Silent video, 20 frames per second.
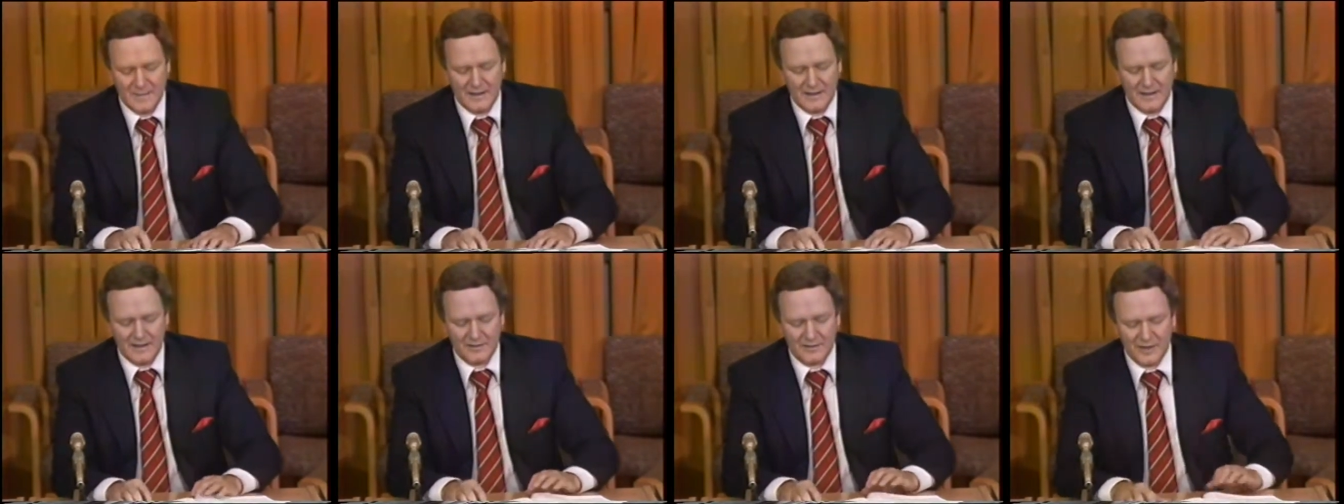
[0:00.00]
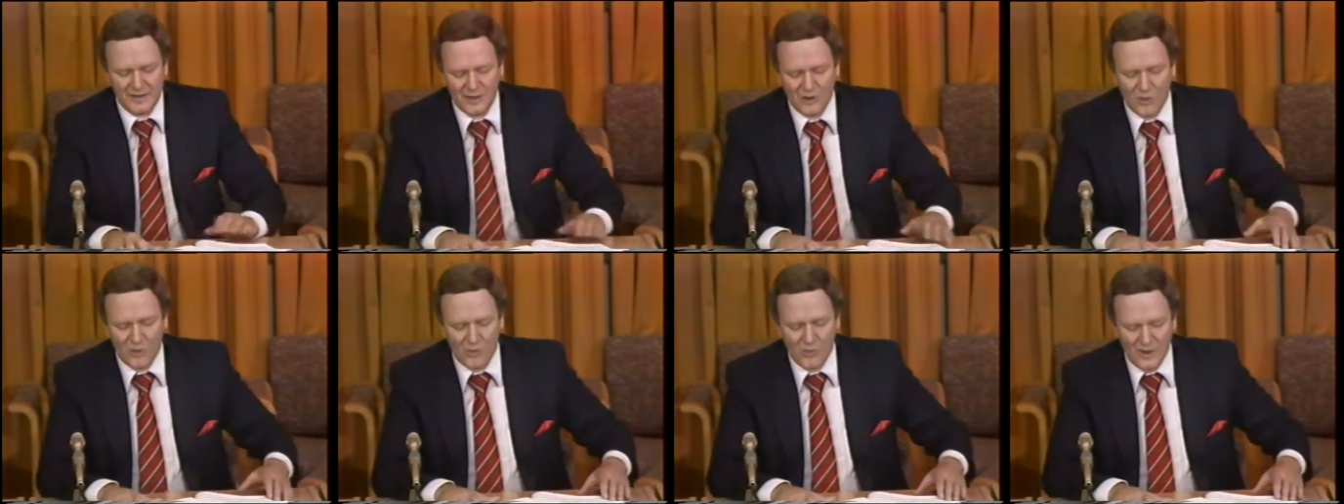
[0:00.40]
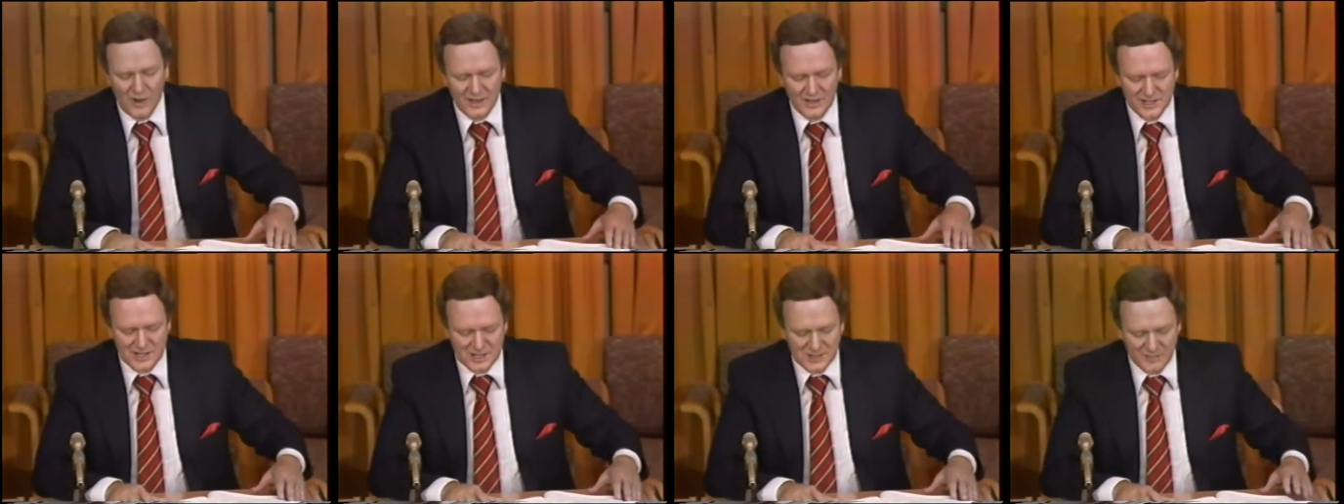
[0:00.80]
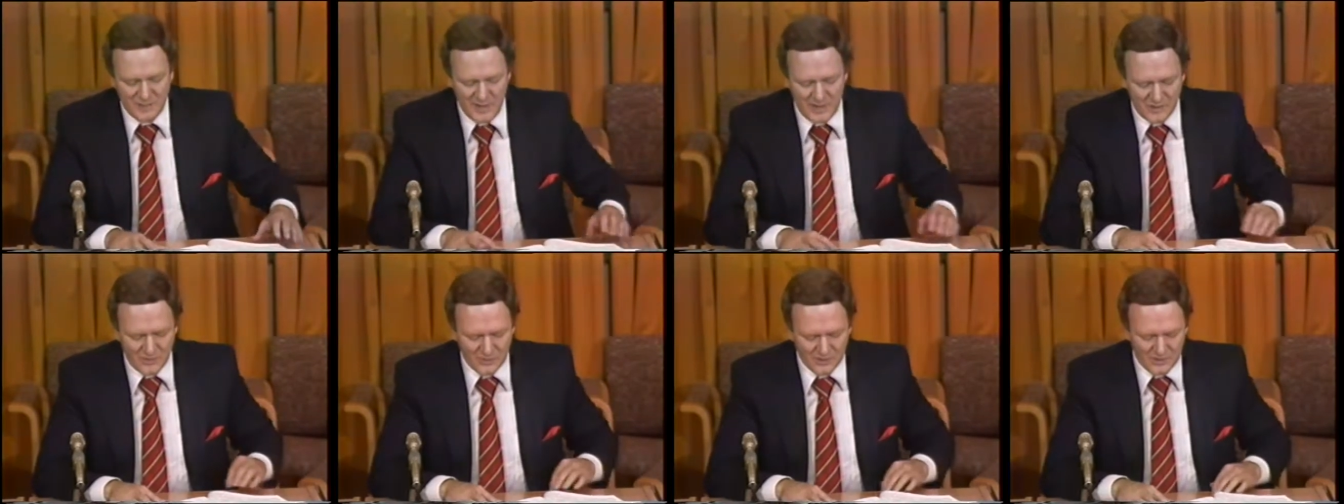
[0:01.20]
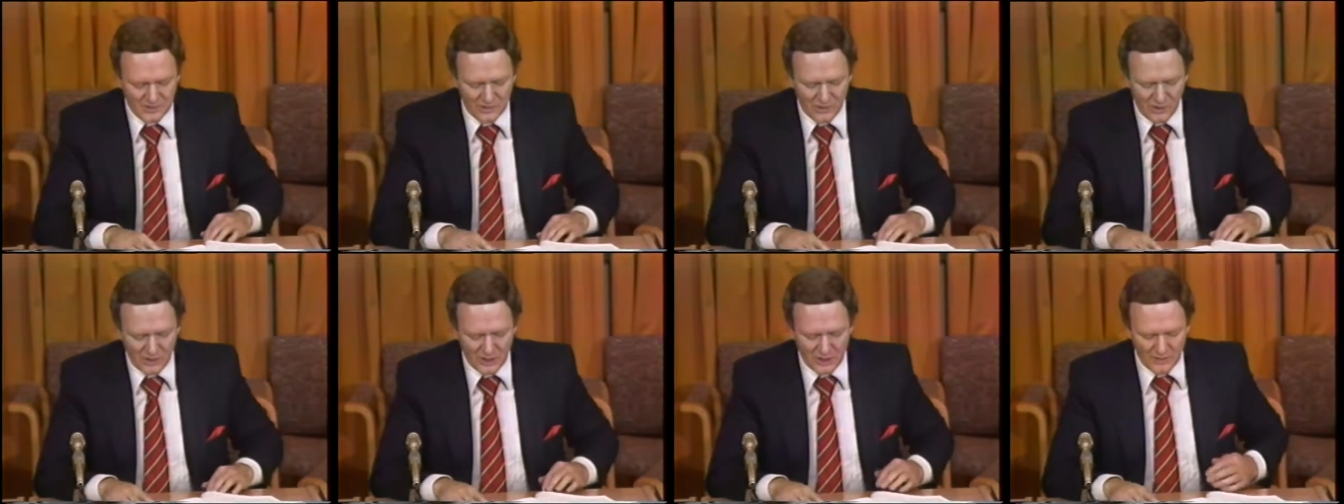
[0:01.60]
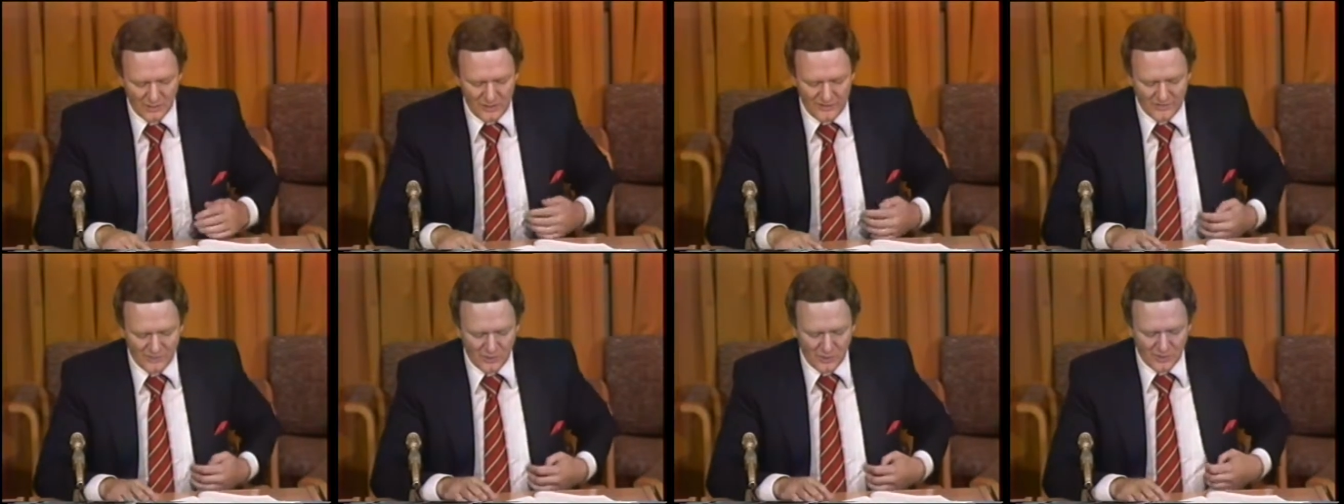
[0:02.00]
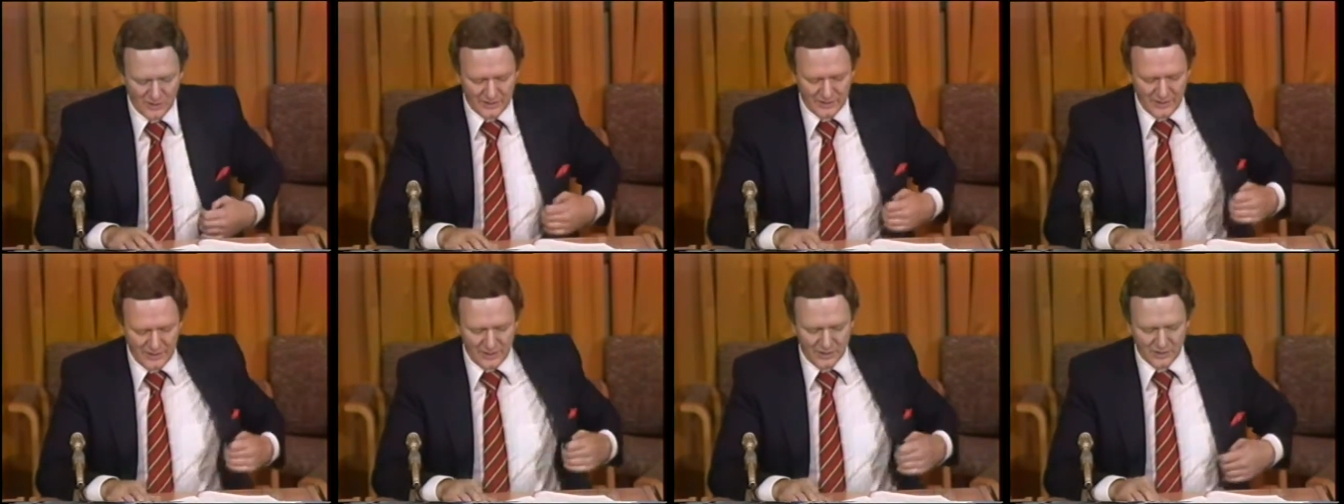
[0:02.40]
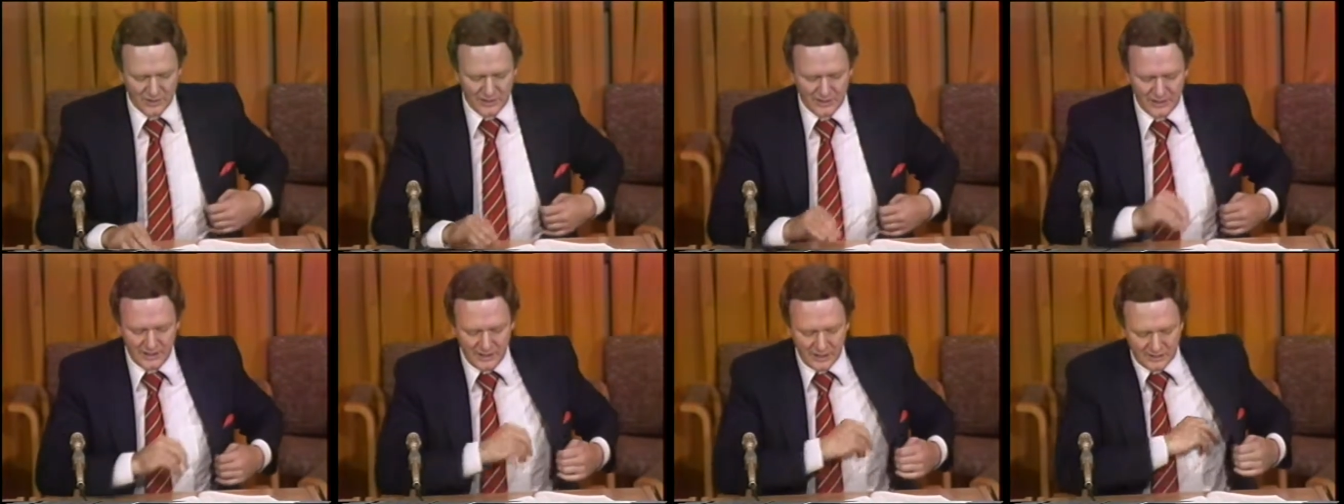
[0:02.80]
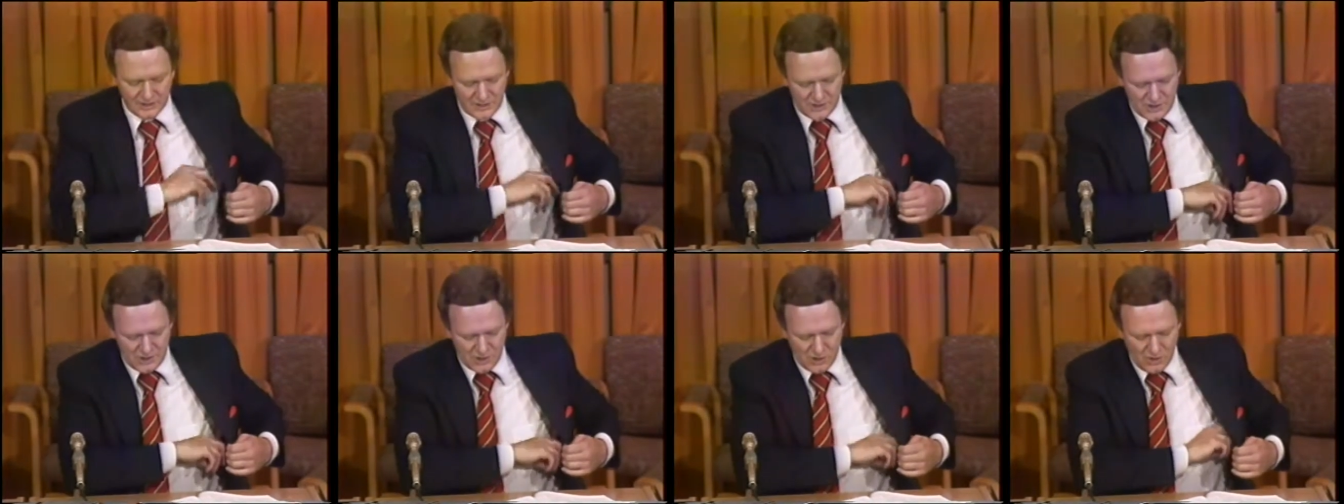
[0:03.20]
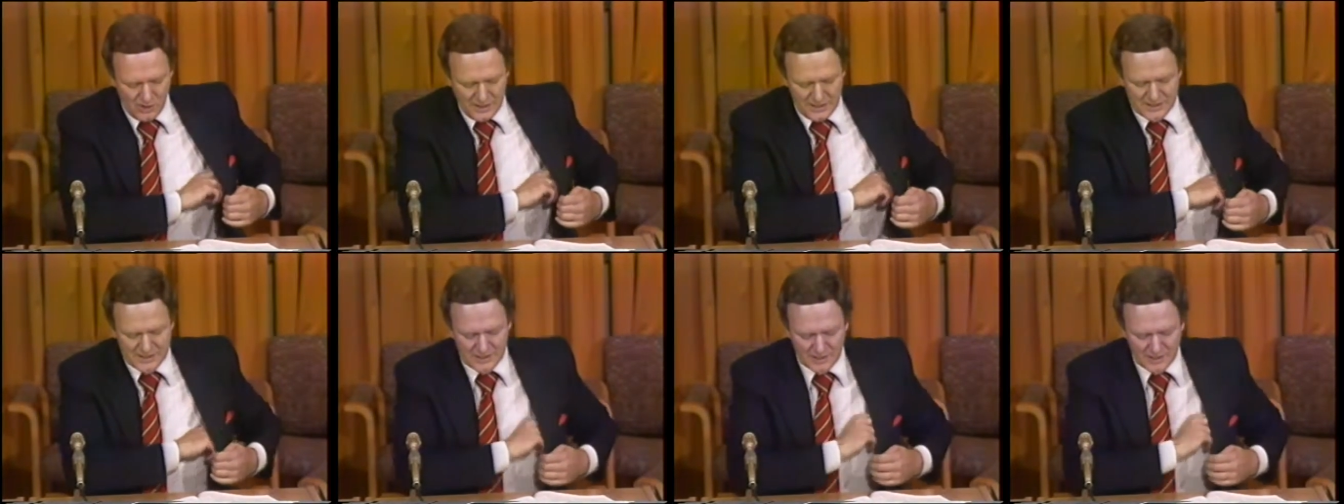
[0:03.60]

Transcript: uh, they don't want to speak with a lawyer before they go to the other choice.